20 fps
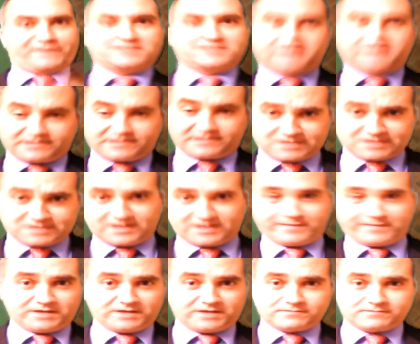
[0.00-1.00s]
fix the
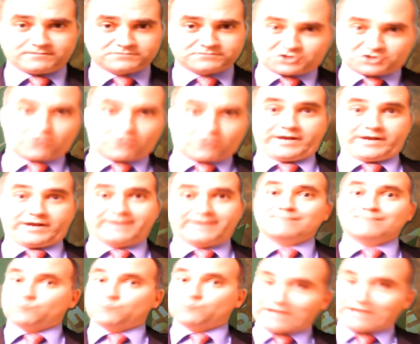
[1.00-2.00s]
economy. Sorry,
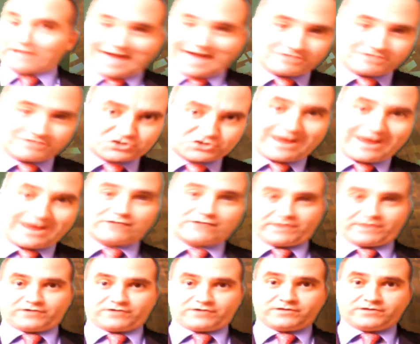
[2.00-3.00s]
we have a
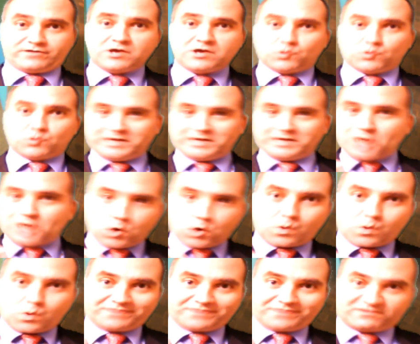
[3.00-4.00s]
track record. We
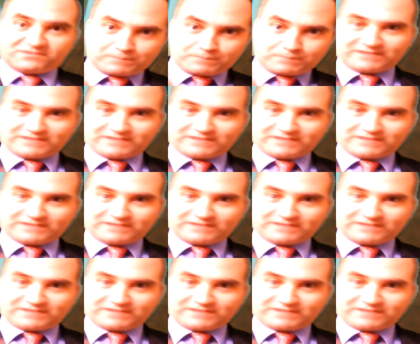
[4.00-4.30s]
know what this